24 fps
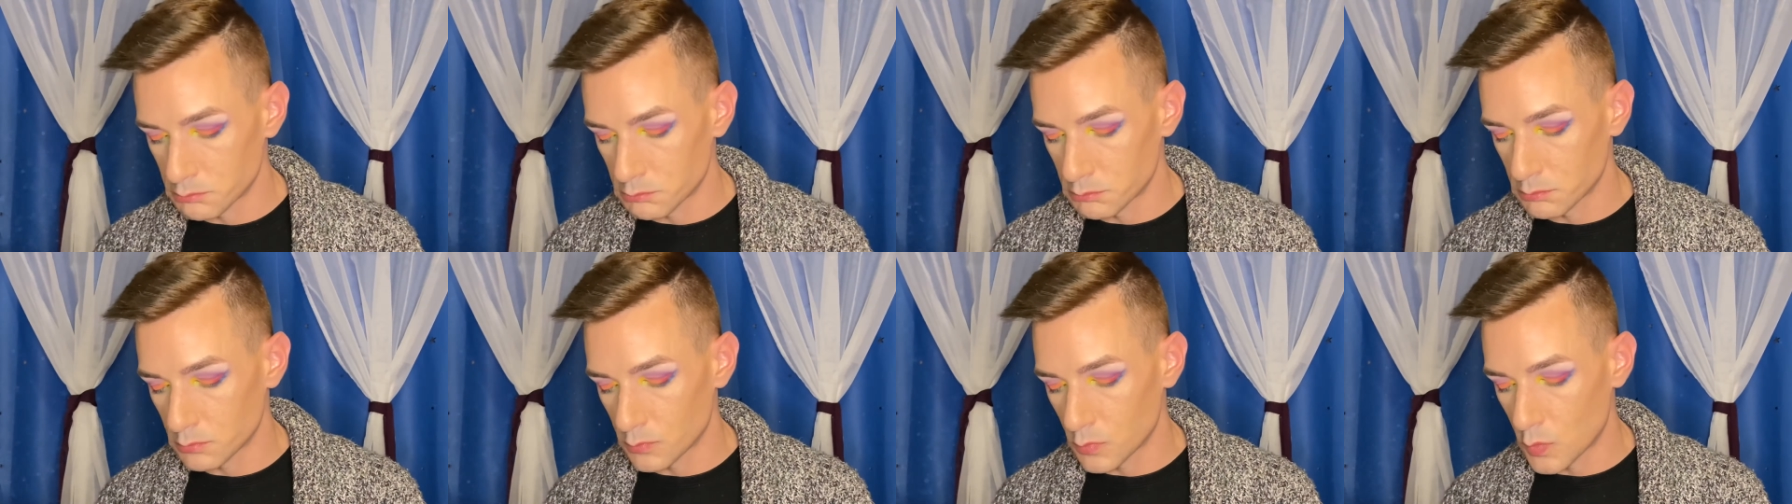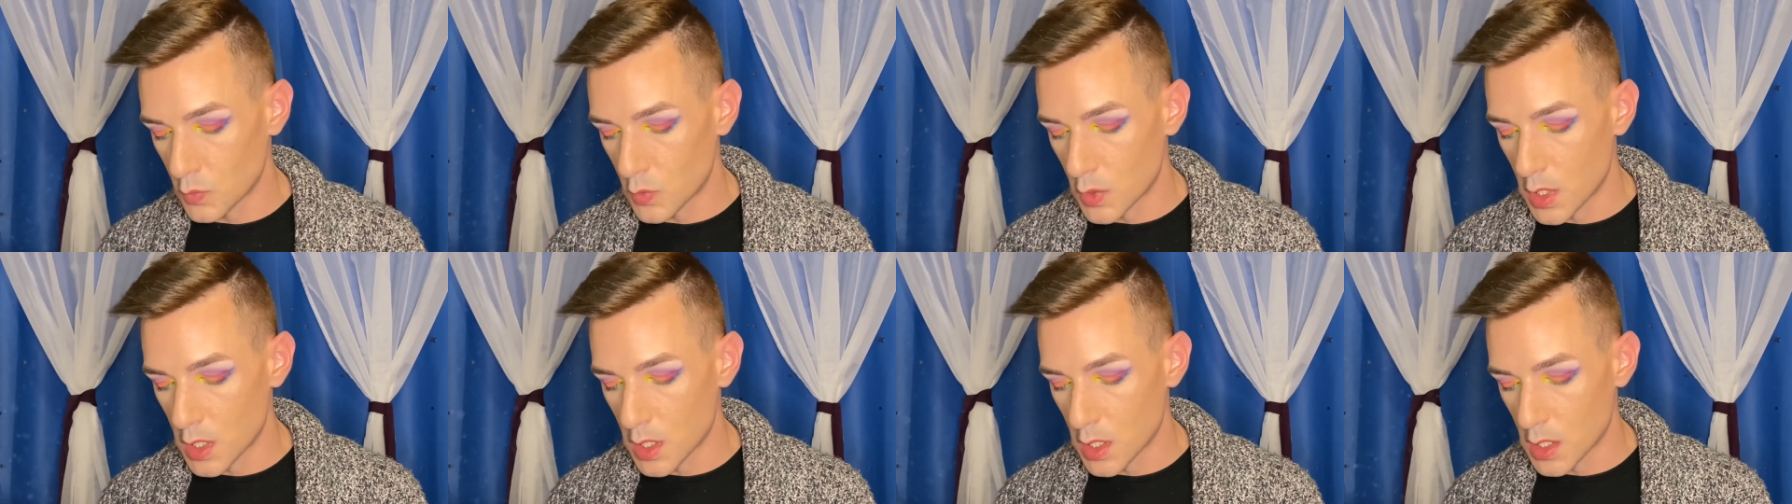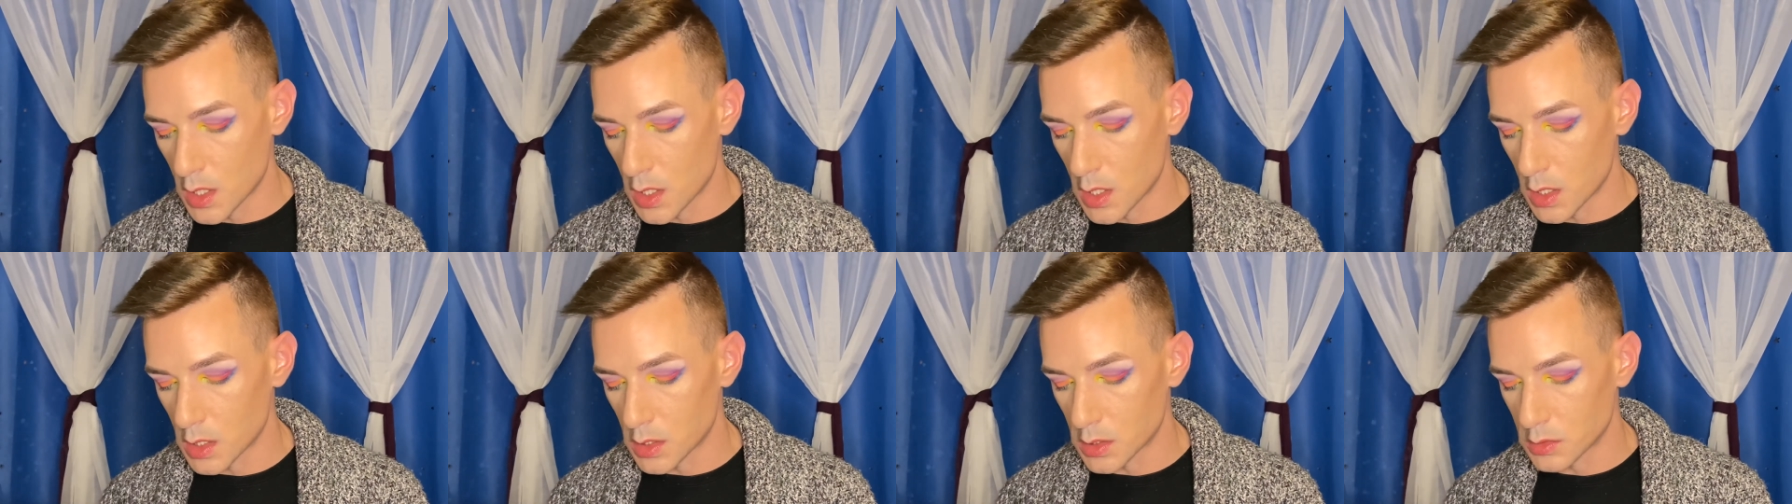What
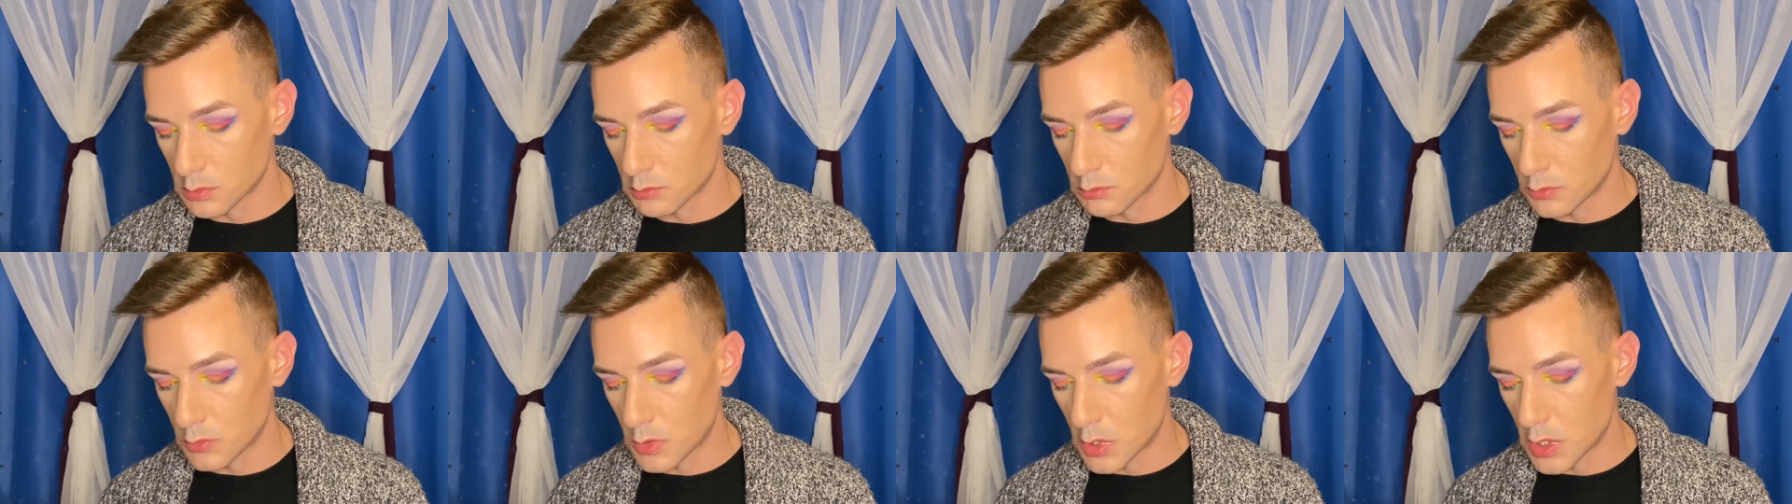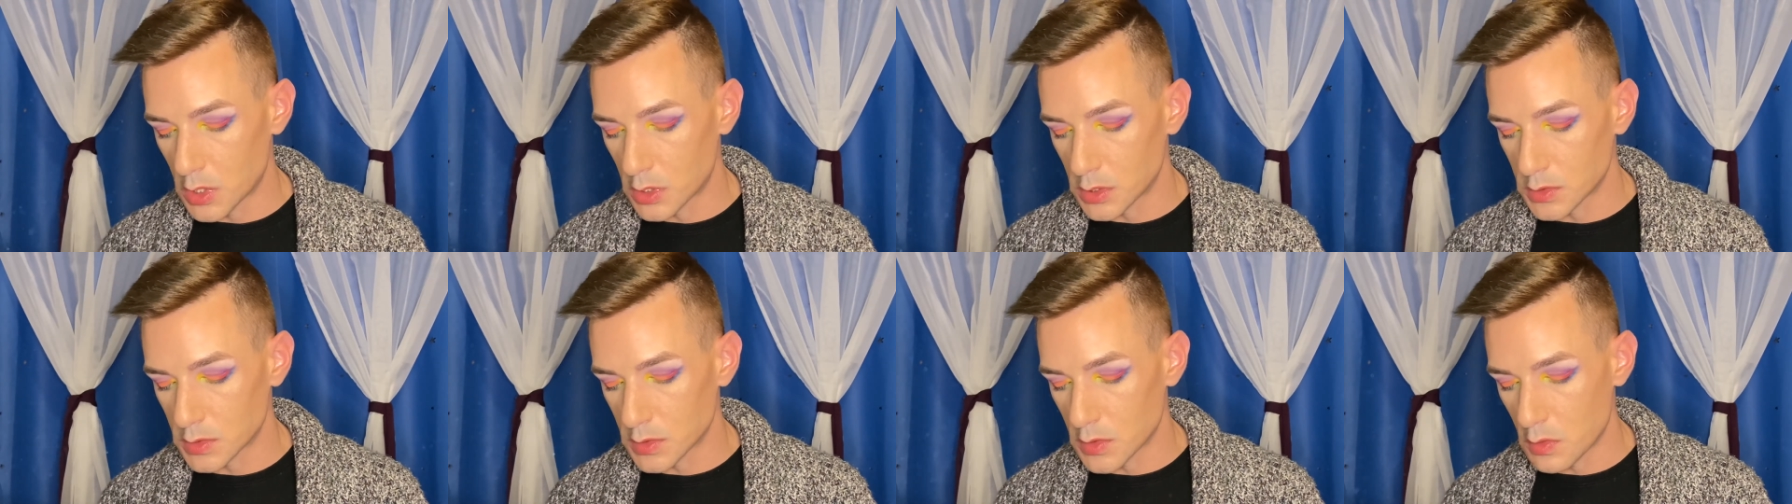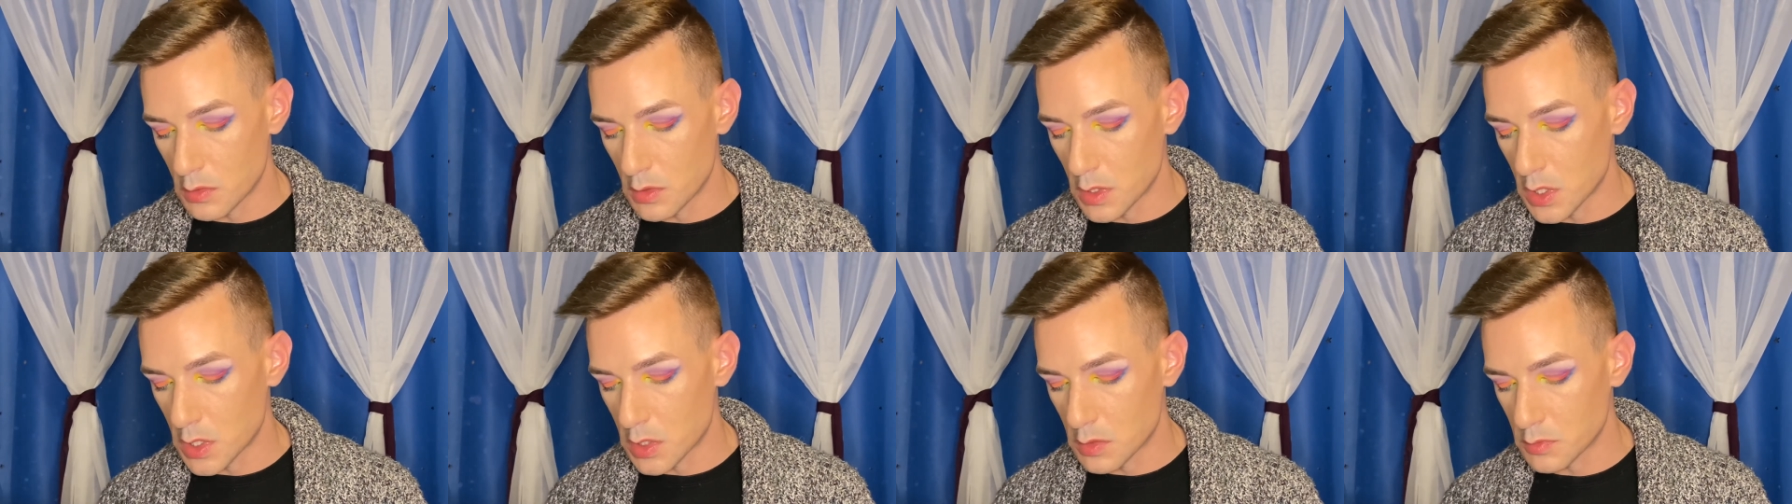is going
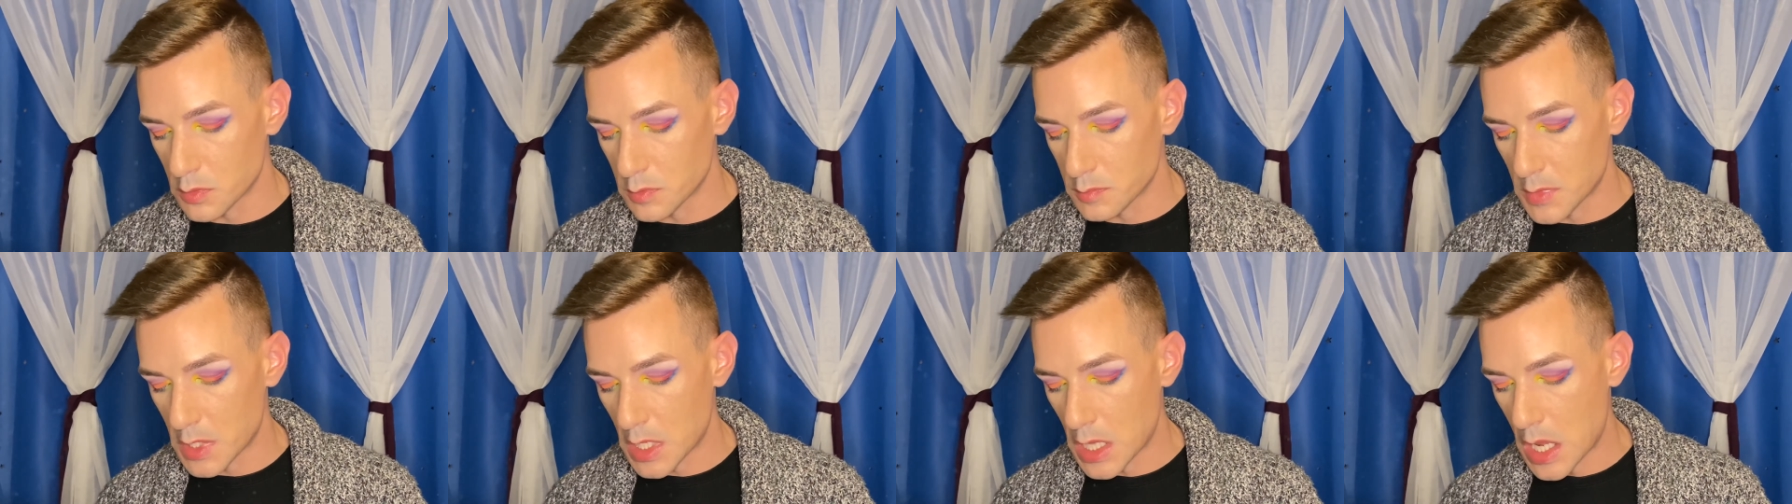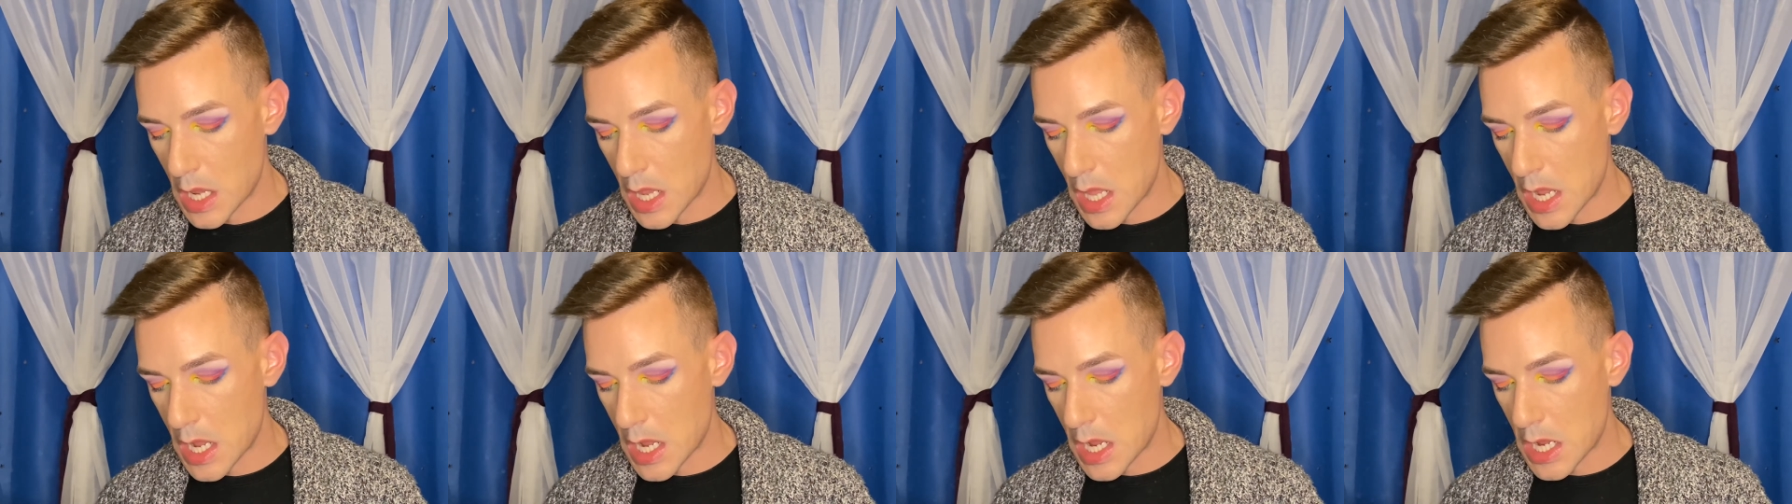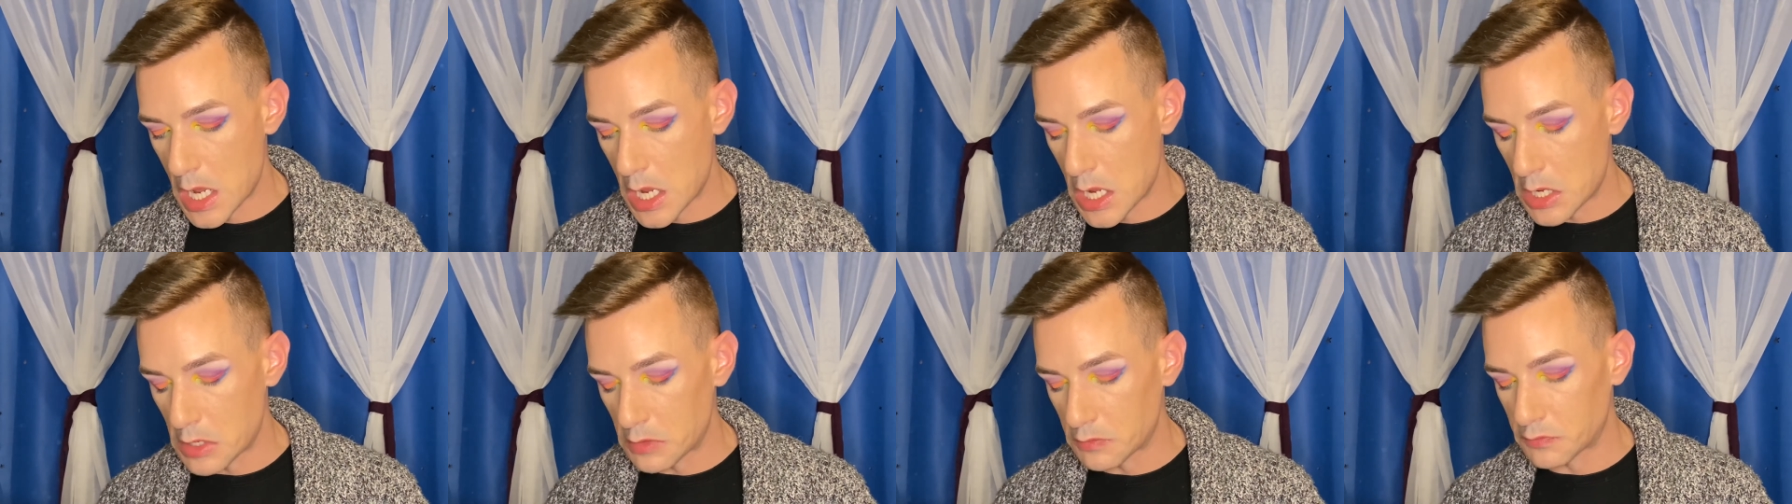on with my
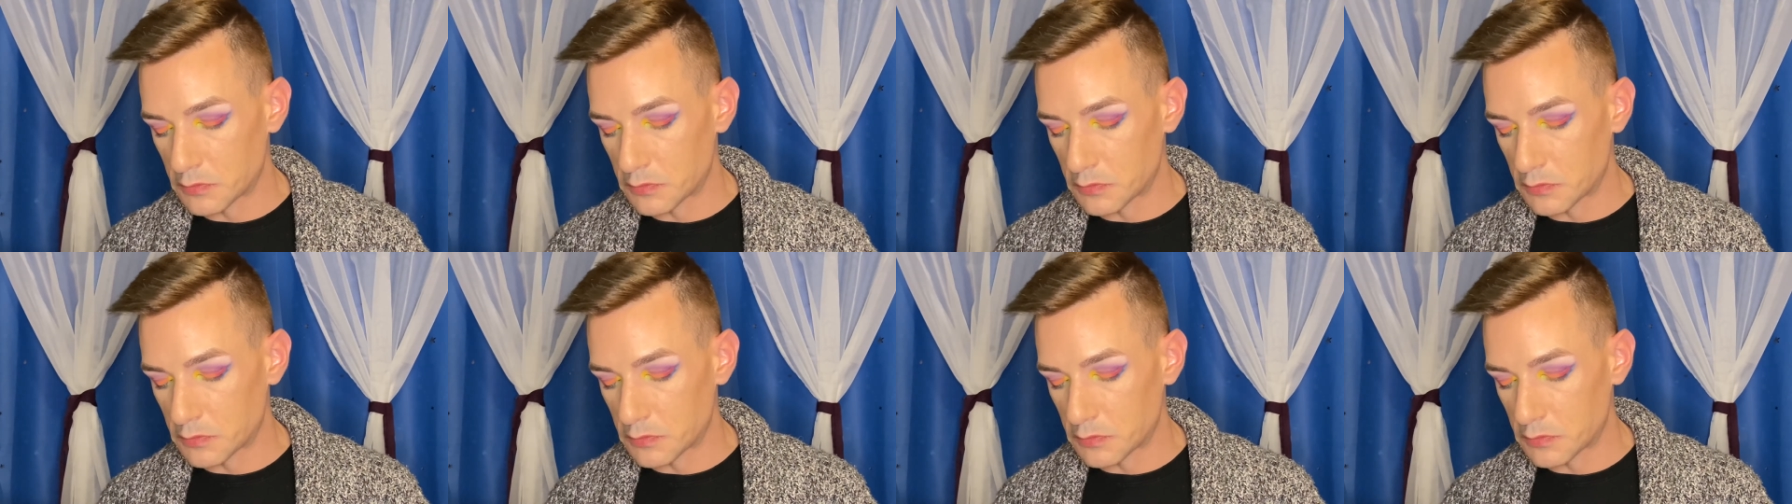life?